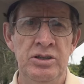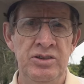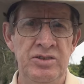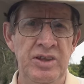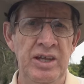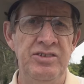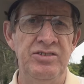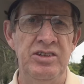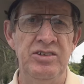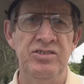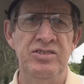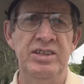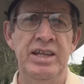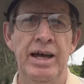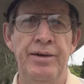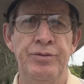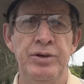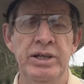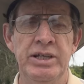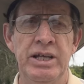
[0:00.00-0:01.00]
this is
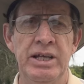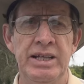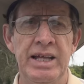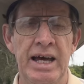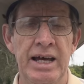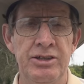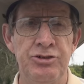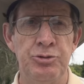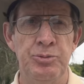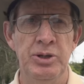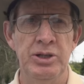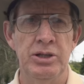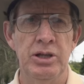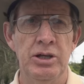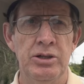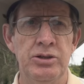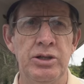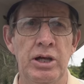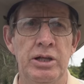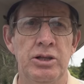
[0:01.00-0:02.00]
definitely an attachment
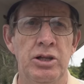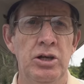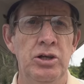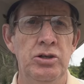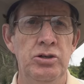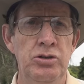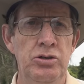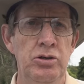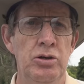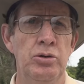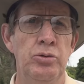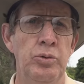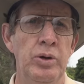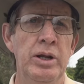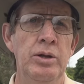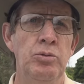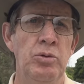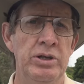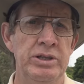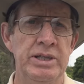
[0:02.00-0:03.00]
that you
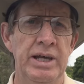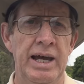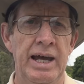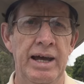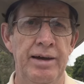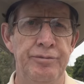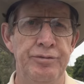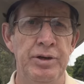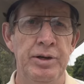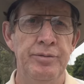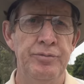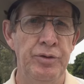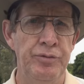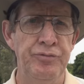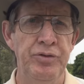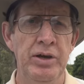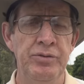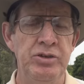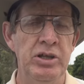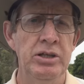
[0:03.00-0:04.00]
really want to have. For
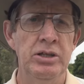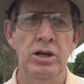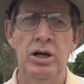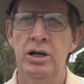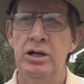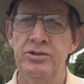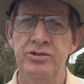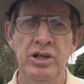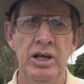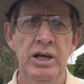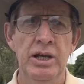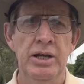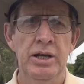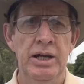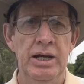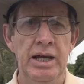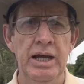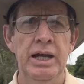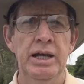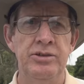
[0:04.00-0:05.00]
$50,
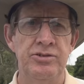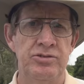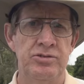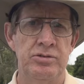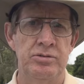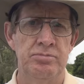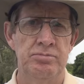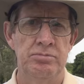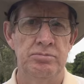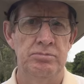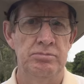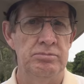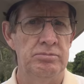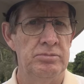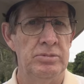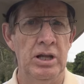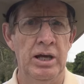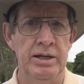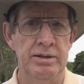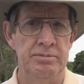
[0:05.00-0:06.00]
it's
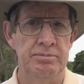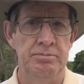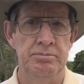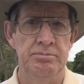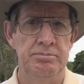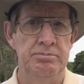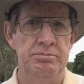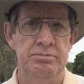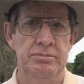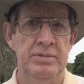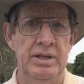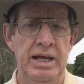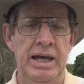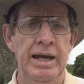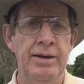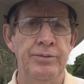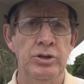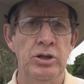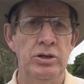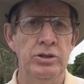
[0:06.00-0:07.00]
like
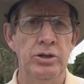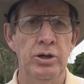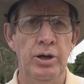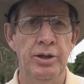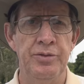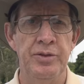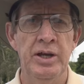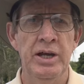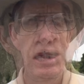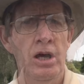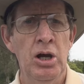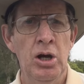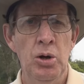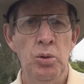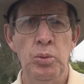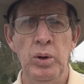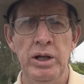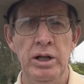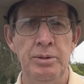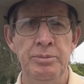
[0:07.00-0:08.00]
heaven on earth.
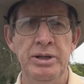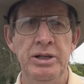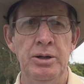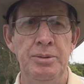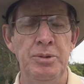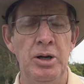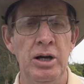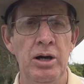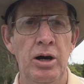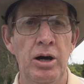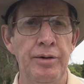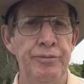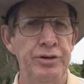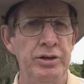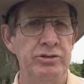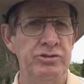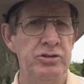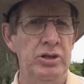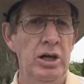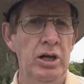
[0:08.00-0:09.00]
When I'm in on my
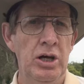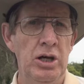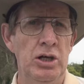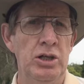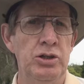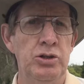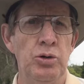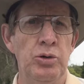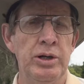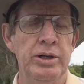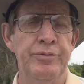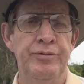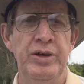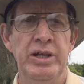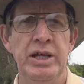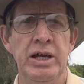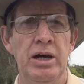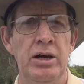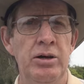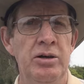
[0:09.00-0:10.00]
office doing a
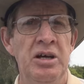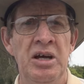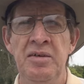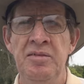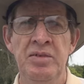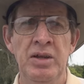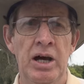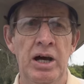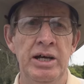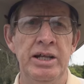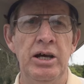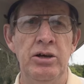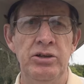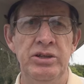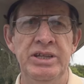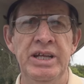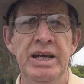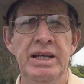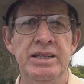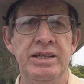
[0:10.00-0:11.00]
video, I don't
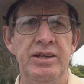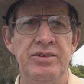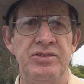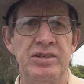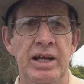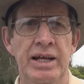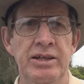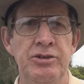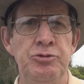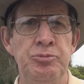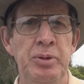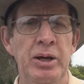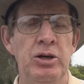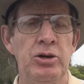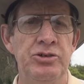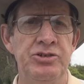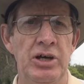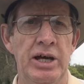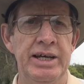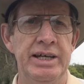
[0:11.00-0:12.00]
need this lens
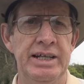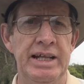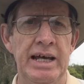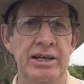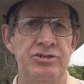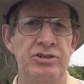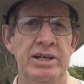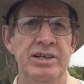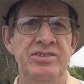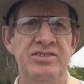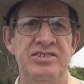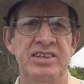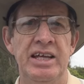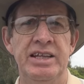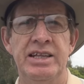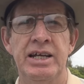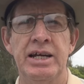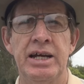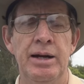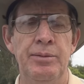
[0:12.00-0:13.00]
because I can actually
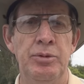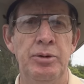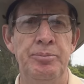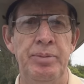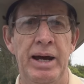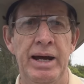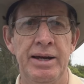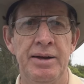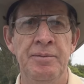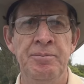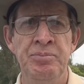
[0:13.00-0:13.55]
set the camera back